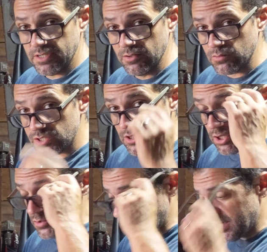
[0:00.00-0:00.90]
It was
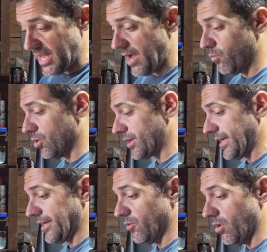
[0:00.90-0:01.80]
close to not
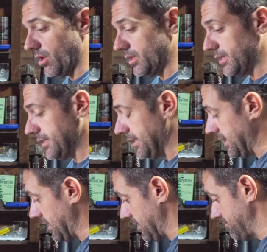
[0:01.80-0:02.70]
working at all.
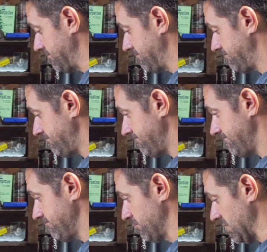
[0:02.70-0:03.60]

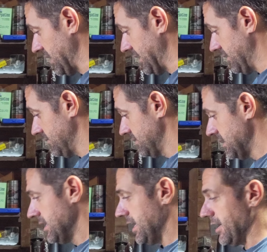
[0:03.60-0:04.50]
But
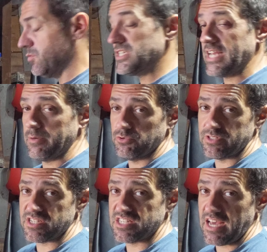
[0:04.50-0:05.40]
I was able
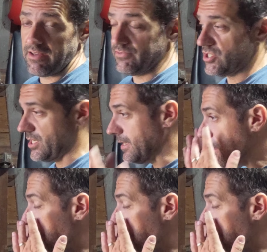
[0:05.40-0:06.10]
to salvage it.